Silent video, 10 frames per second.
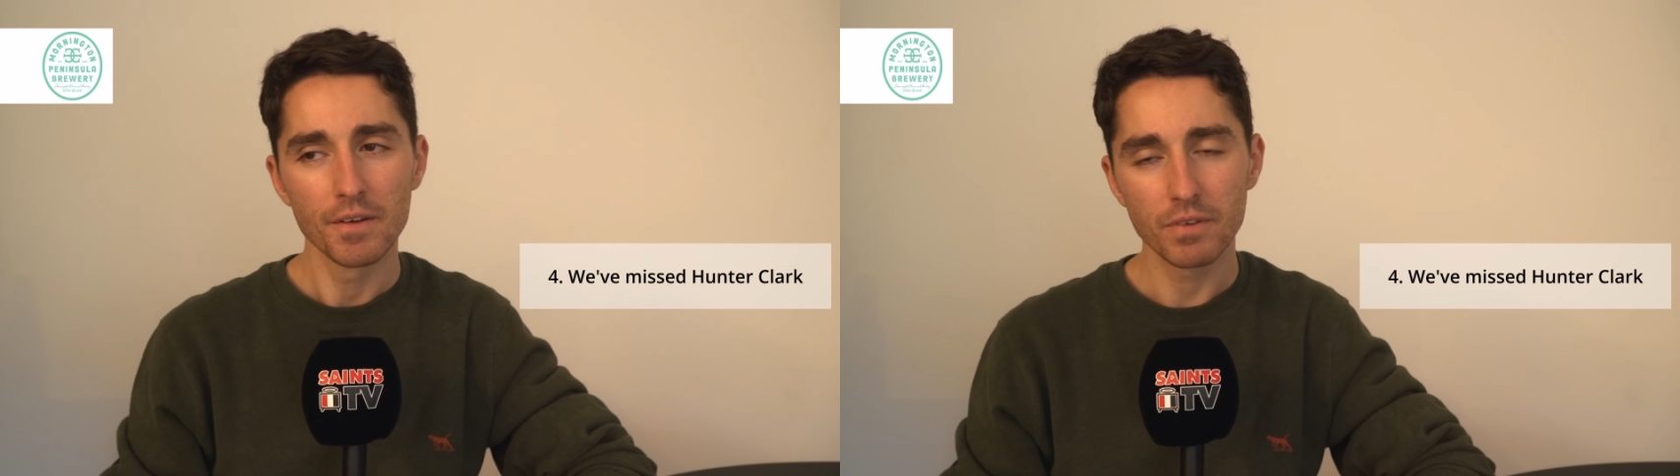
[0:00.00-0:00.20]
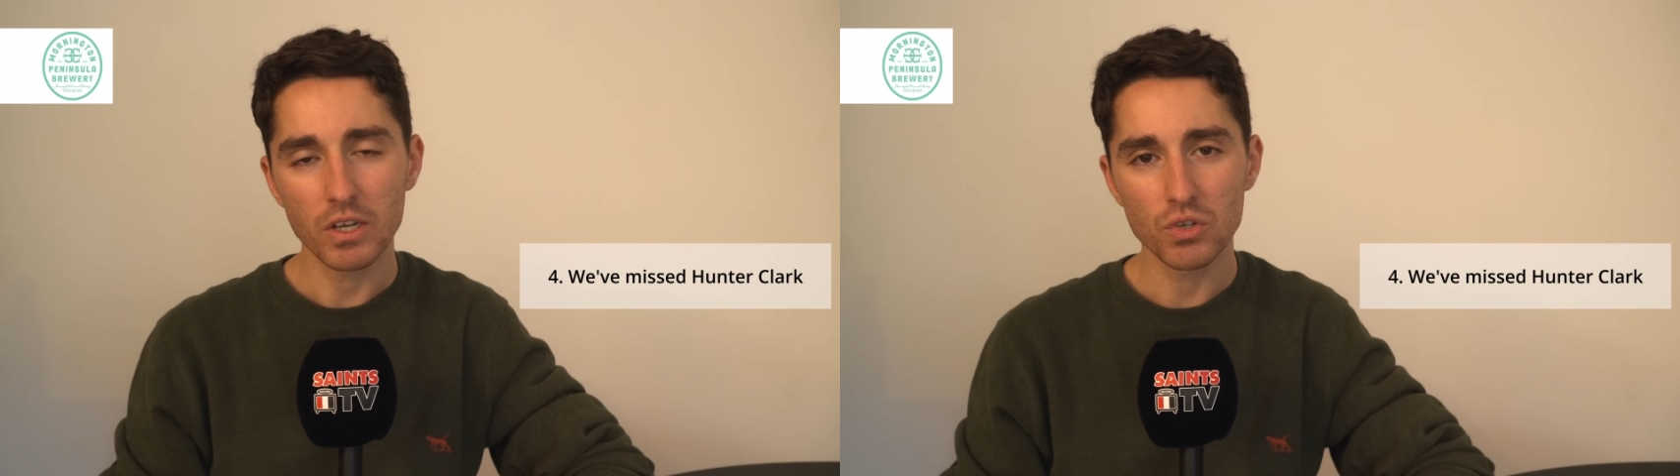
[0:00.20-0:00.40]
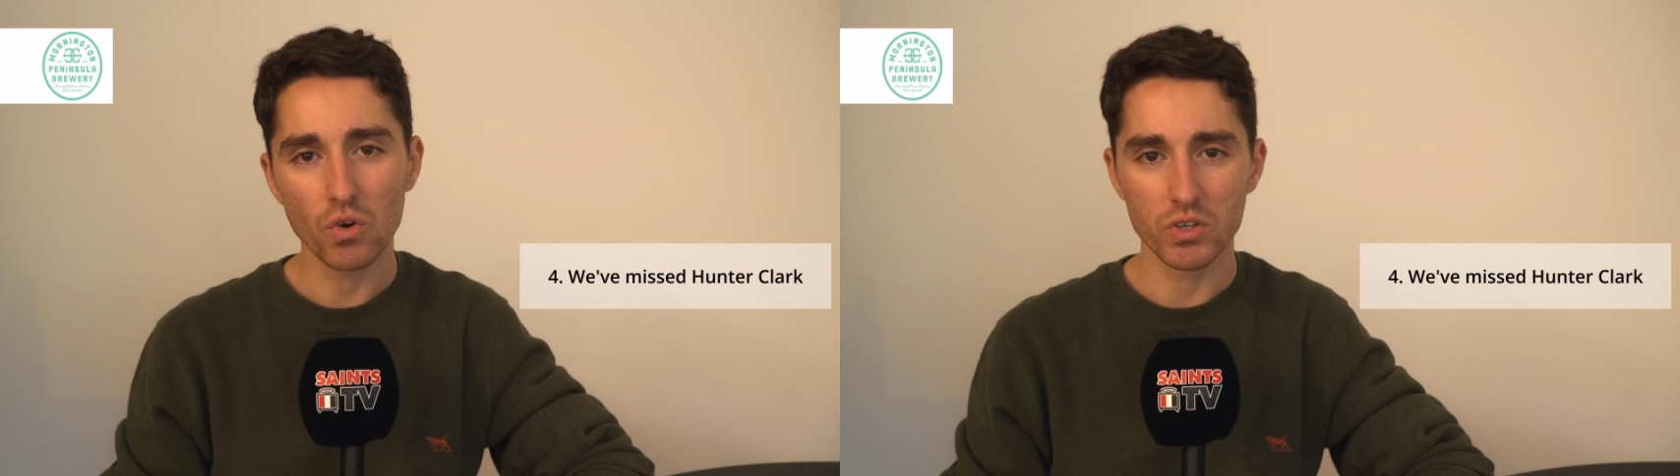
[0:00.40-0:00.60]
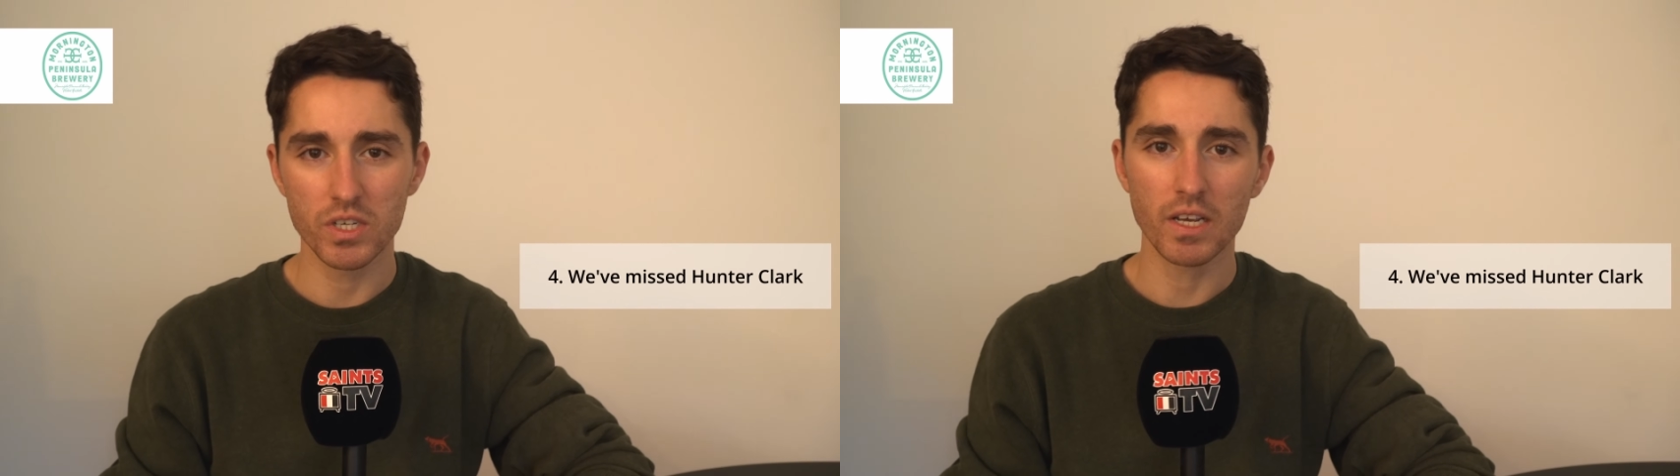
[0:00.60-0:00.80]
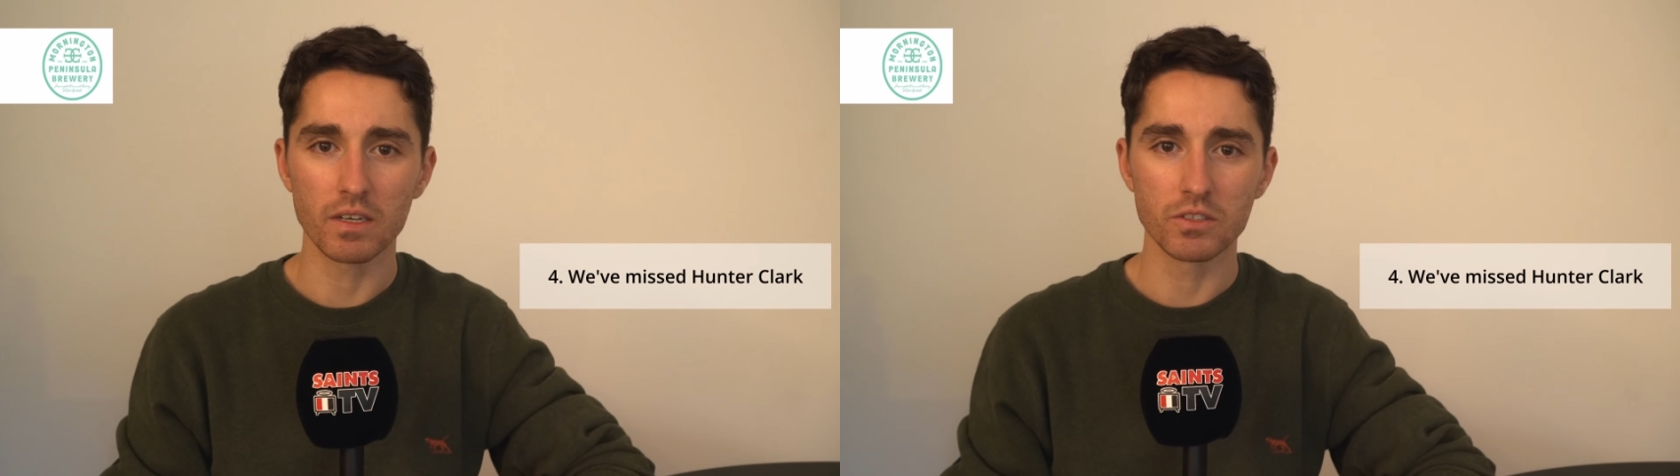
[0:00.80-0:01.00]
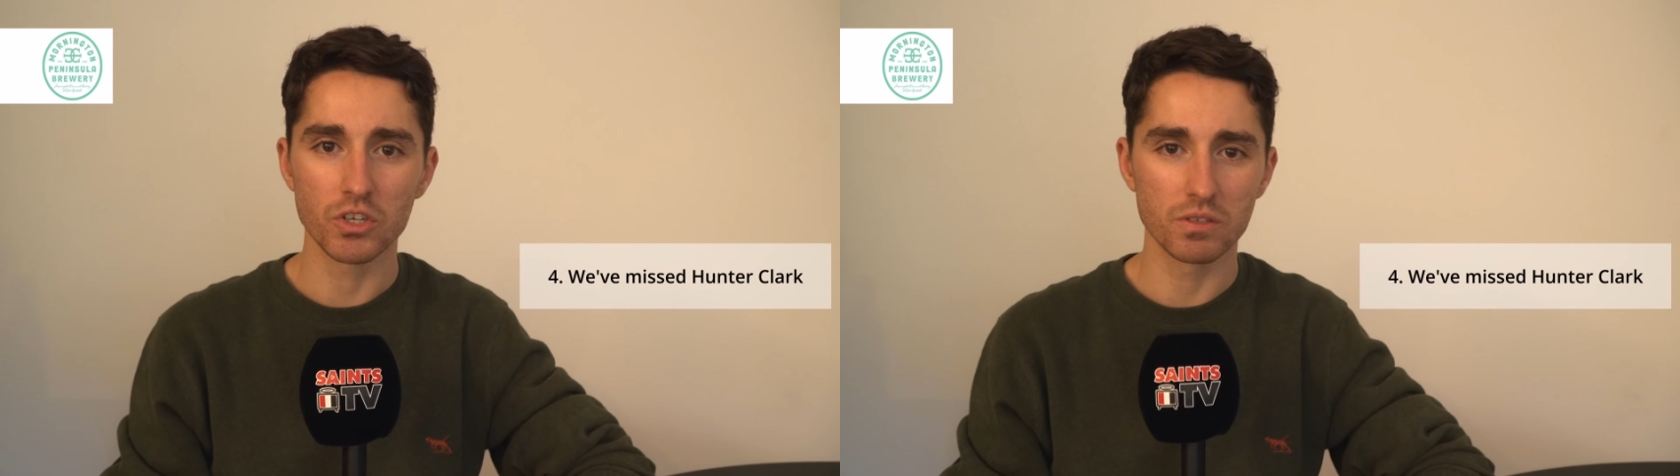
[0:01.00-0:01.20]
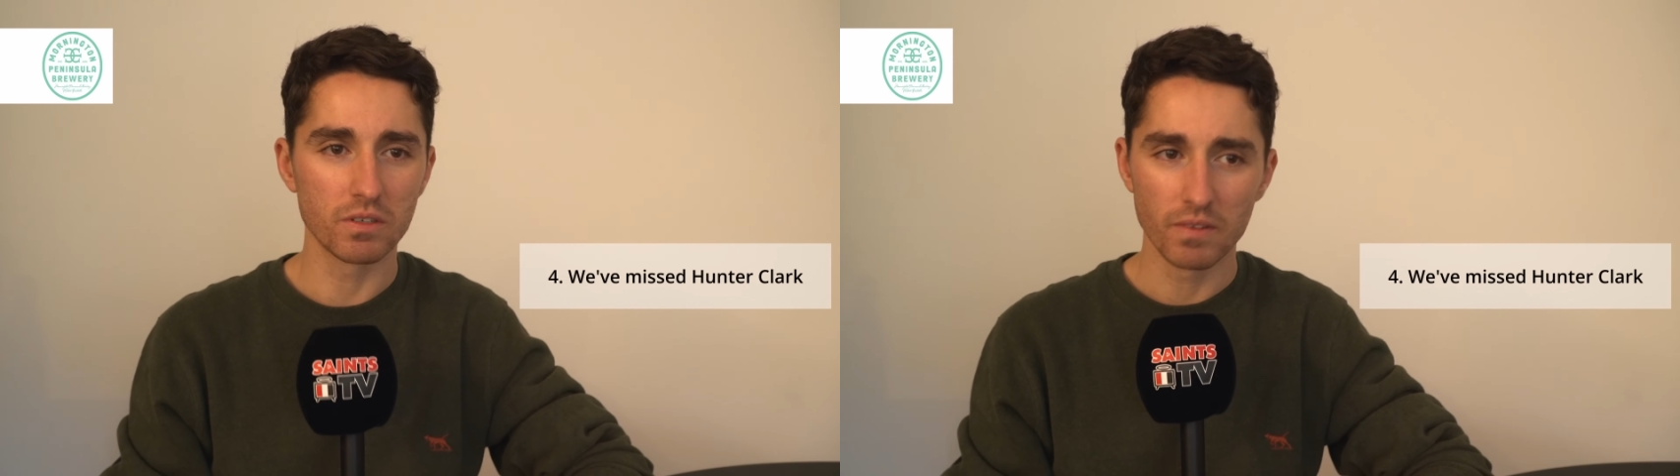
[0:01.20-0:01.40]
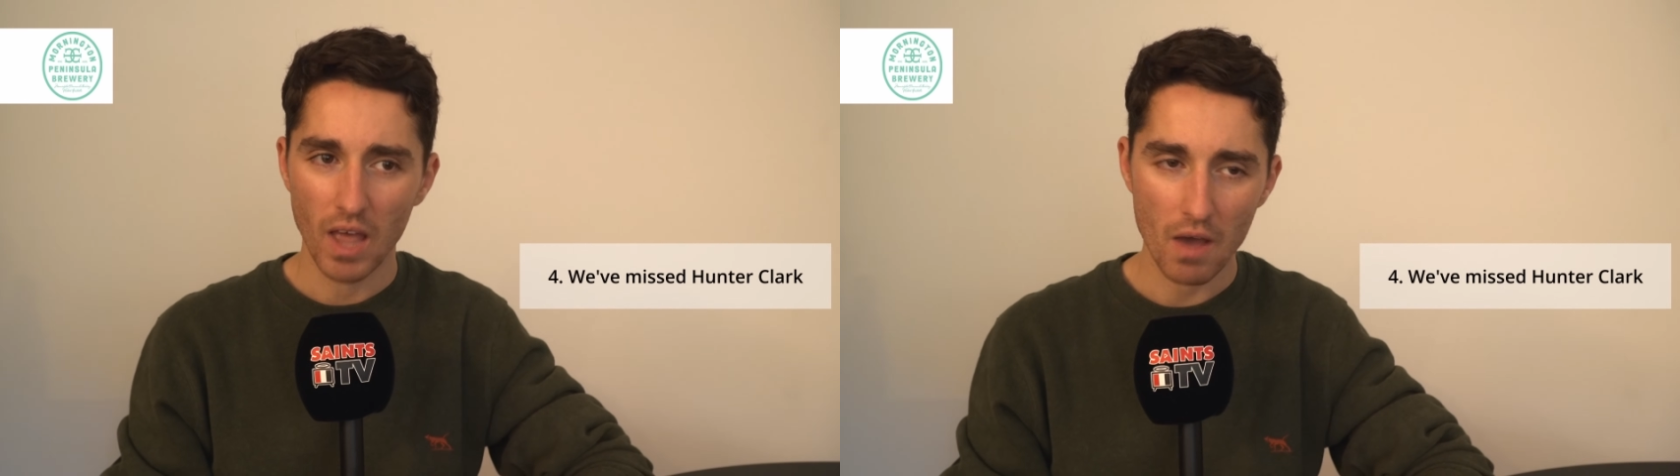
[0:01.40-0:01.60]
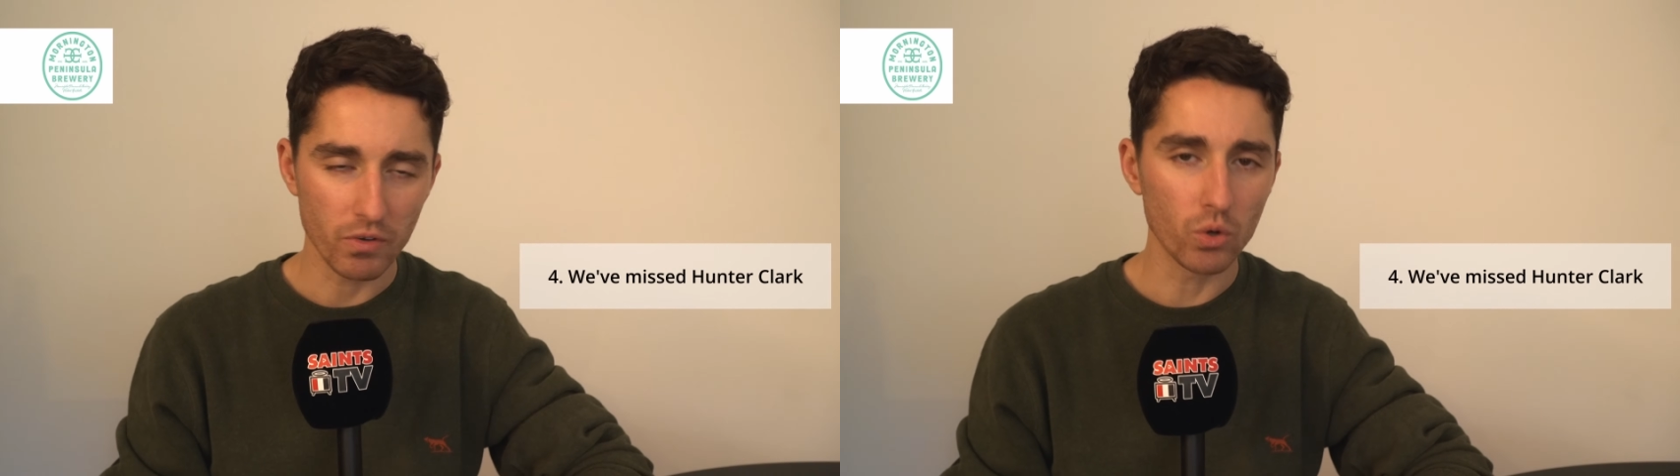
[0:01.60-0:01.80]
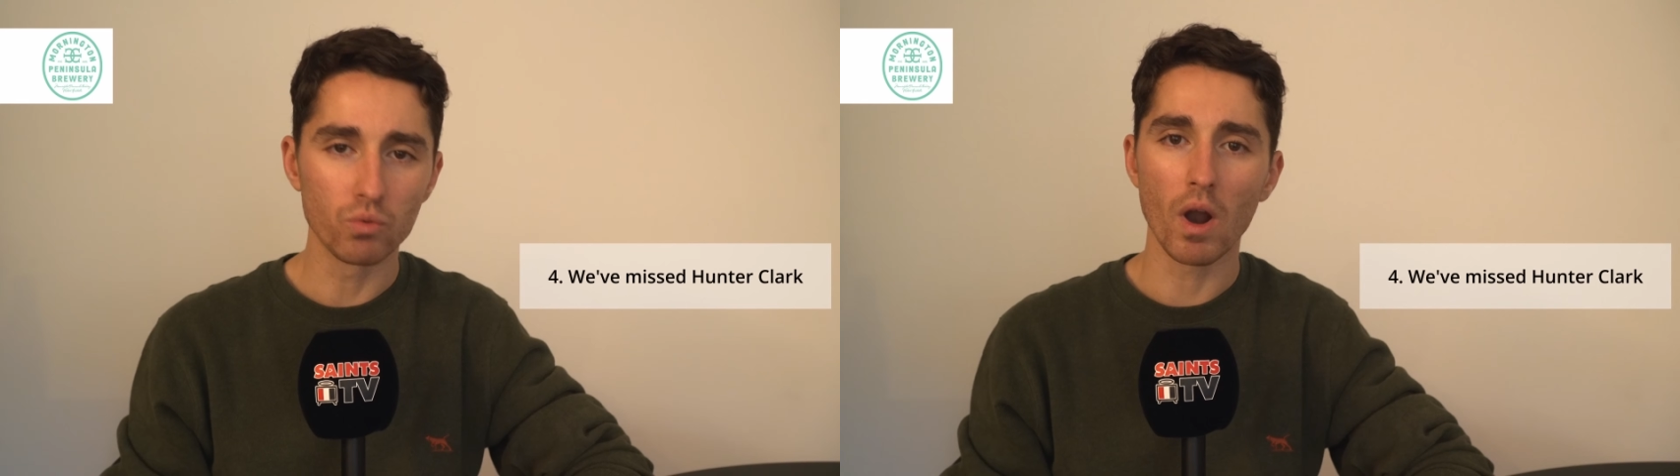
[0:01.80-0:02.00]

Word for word: Fingers crossed he can just have a good